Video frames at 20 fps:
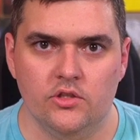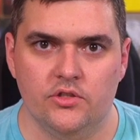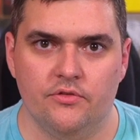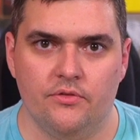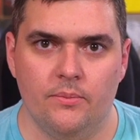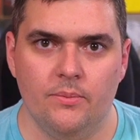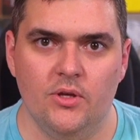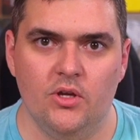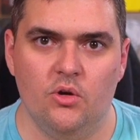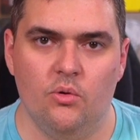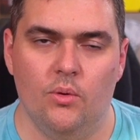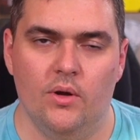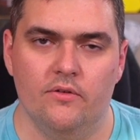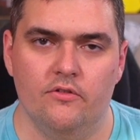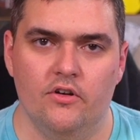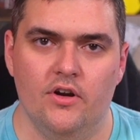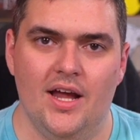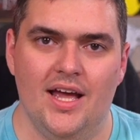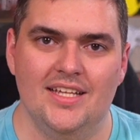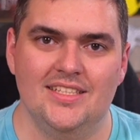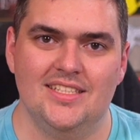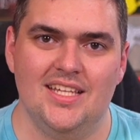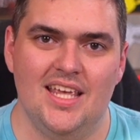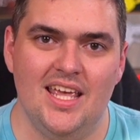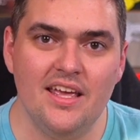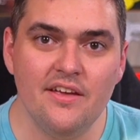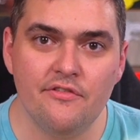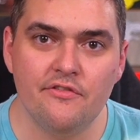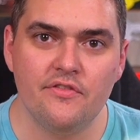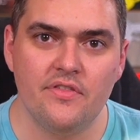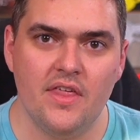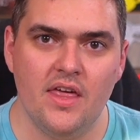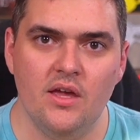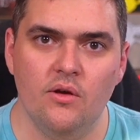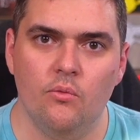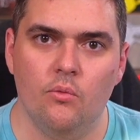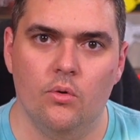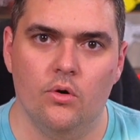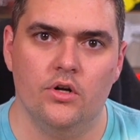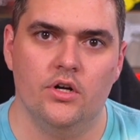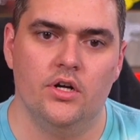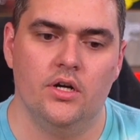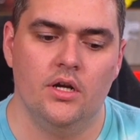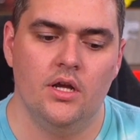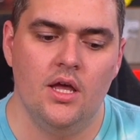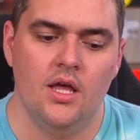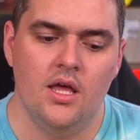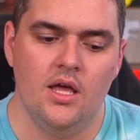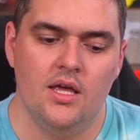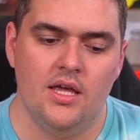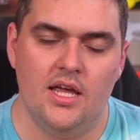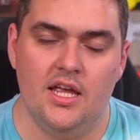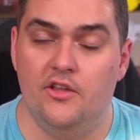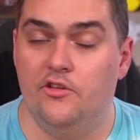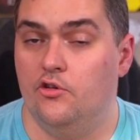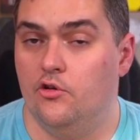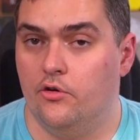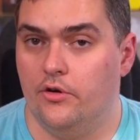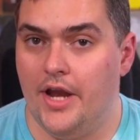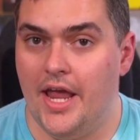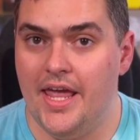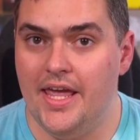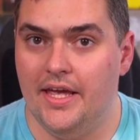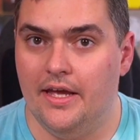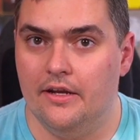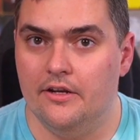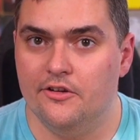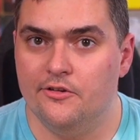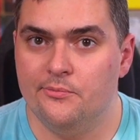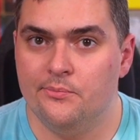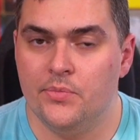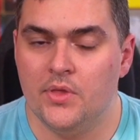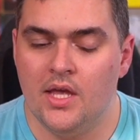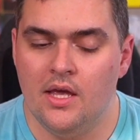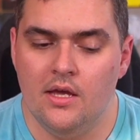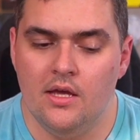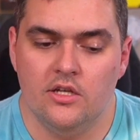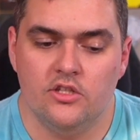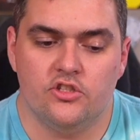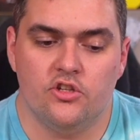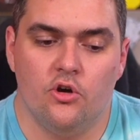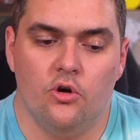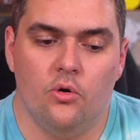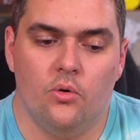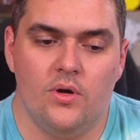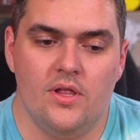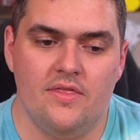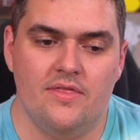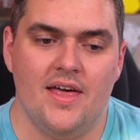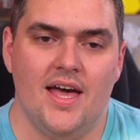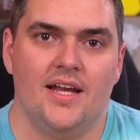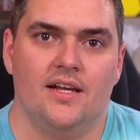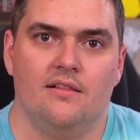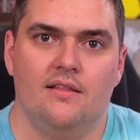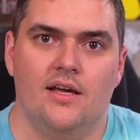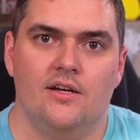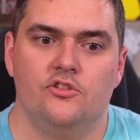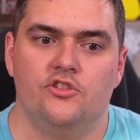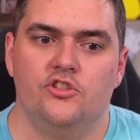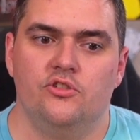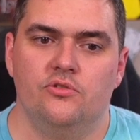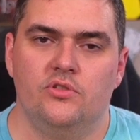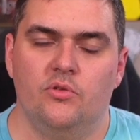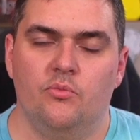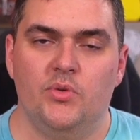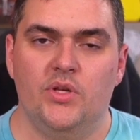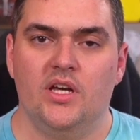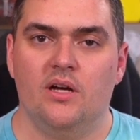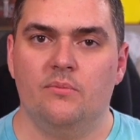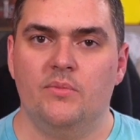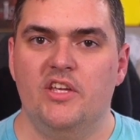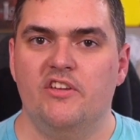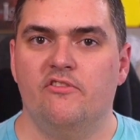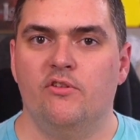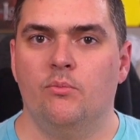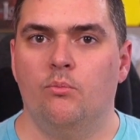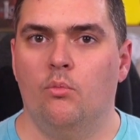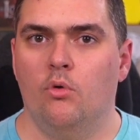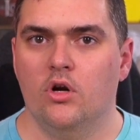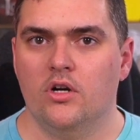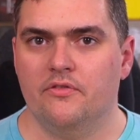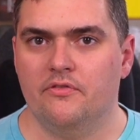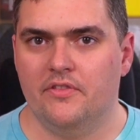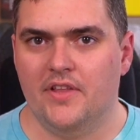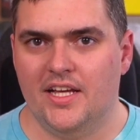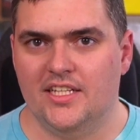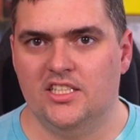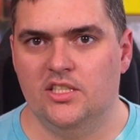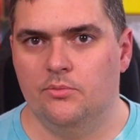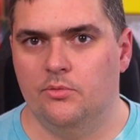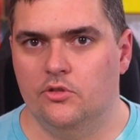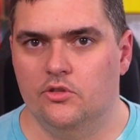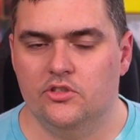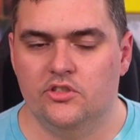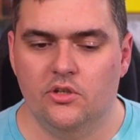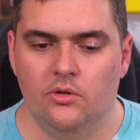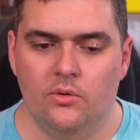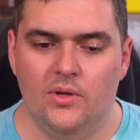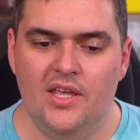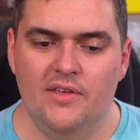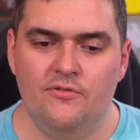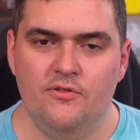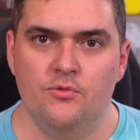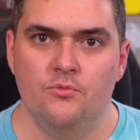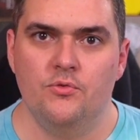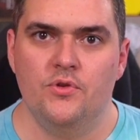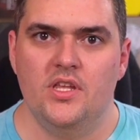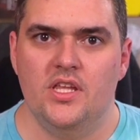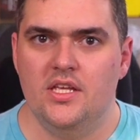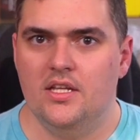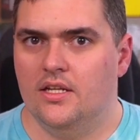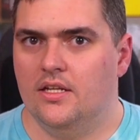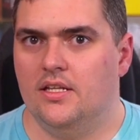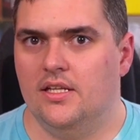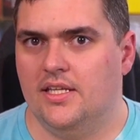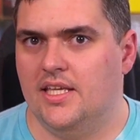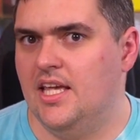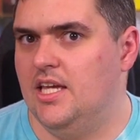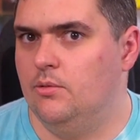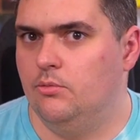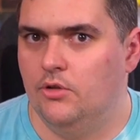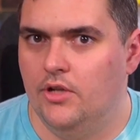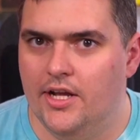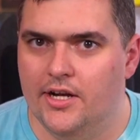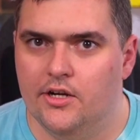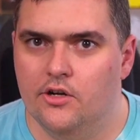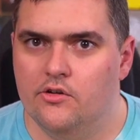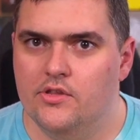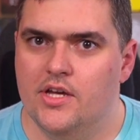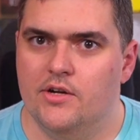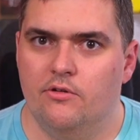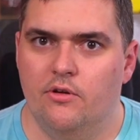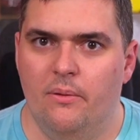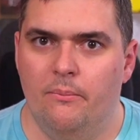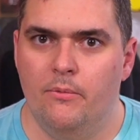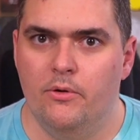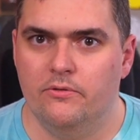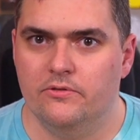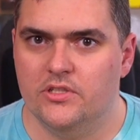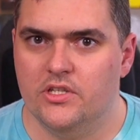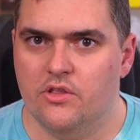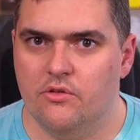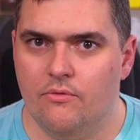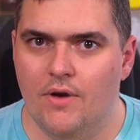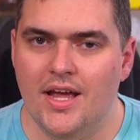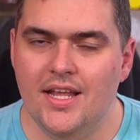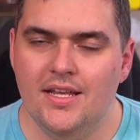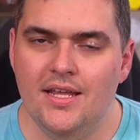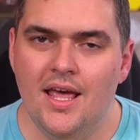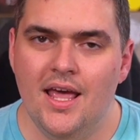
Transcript: from the quiver as if they were in your hand. So that allows you to become even more flexible. So if you needed a cable arrow that removes threat,